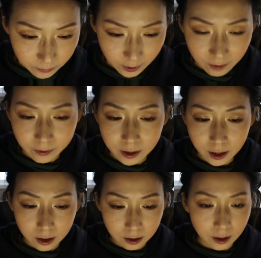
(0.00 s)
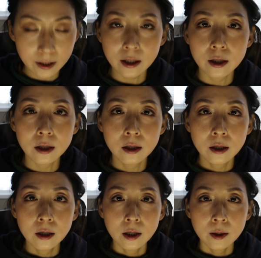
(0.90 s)
Definitely kind of like a
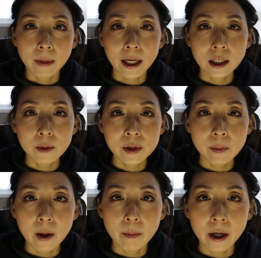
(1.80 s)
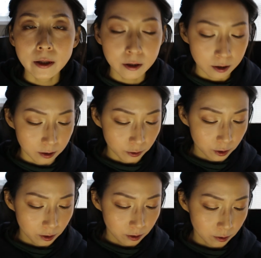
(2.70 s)
My Lips But Better,
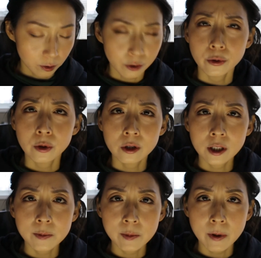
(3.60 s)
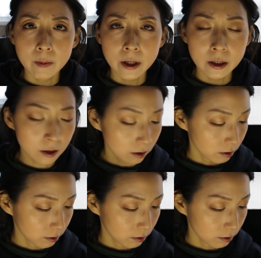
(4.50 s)
or Your Lips But Better.